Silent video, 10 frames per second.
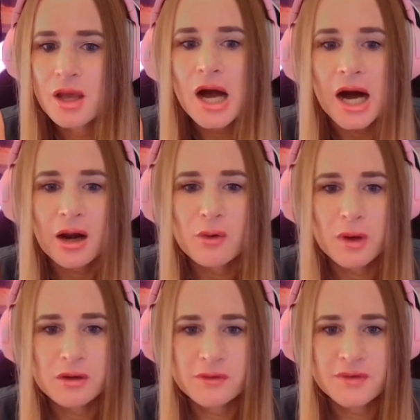And I
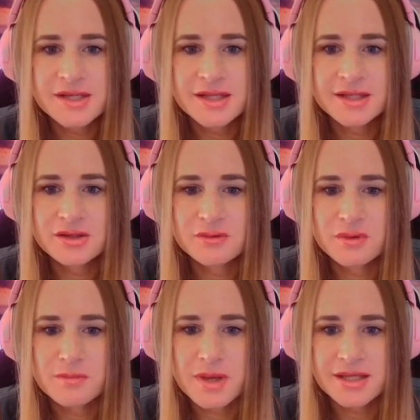wonder if there's anything to do with
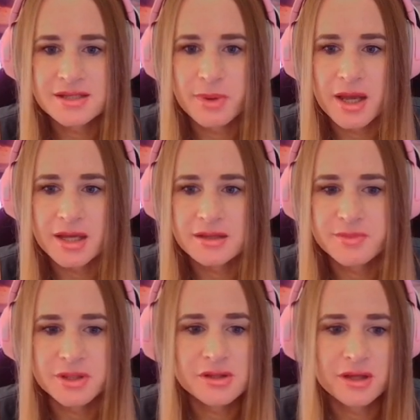mixed pays,
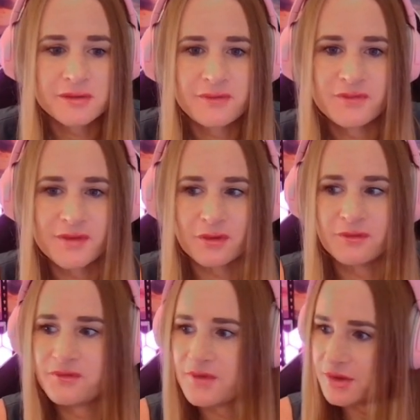because they've got
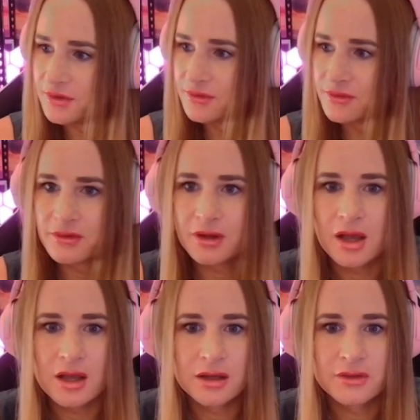feathers,
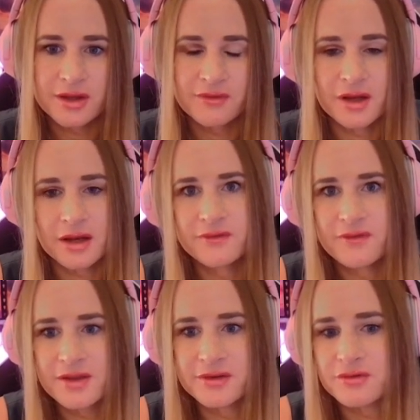the different colour
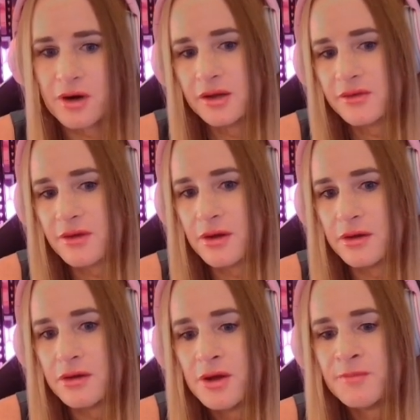feathers, right? So
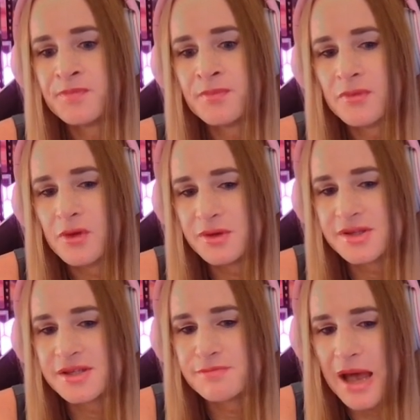do we
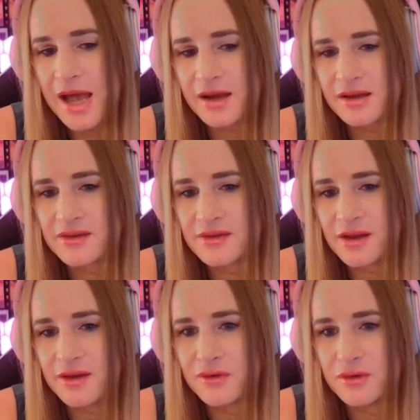suspect
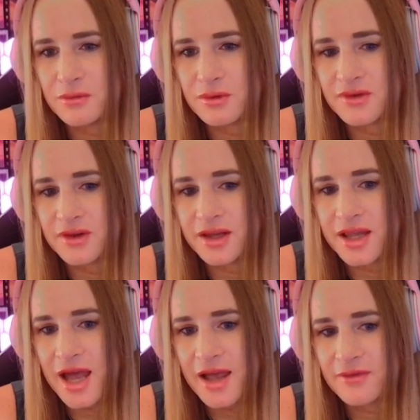if you were to
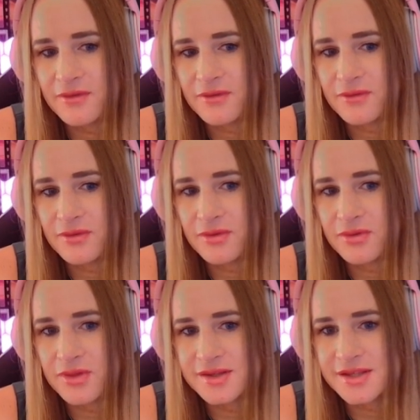get
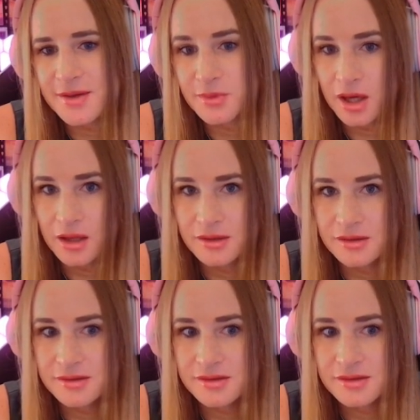the same
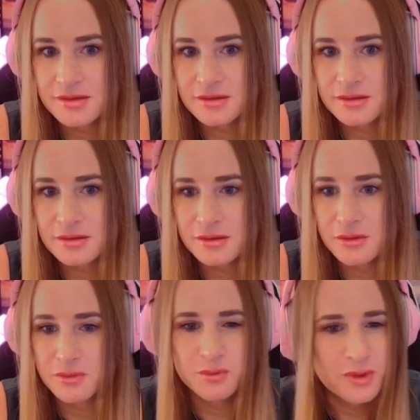colours, you
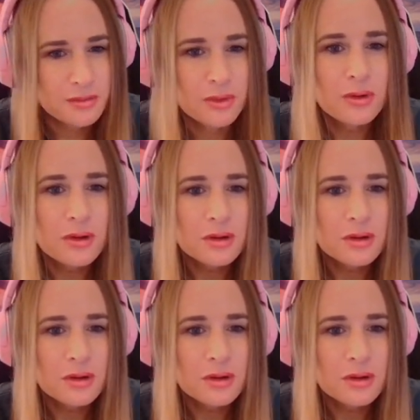would win more?